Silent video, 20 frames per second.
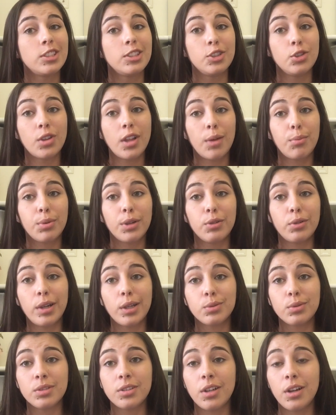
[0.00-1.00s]
you thought
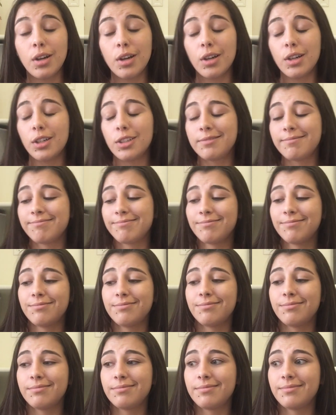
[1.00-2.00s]
prereqs was hard?
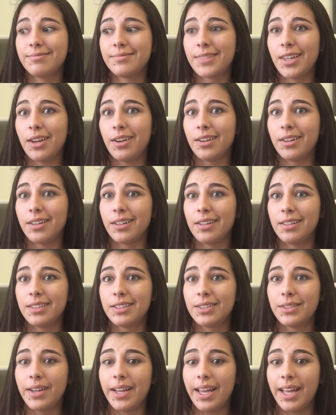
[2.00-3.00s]
Girl,
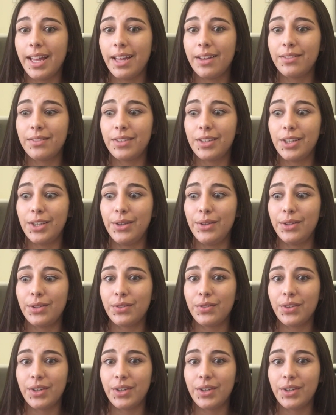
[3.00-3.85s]
do I have news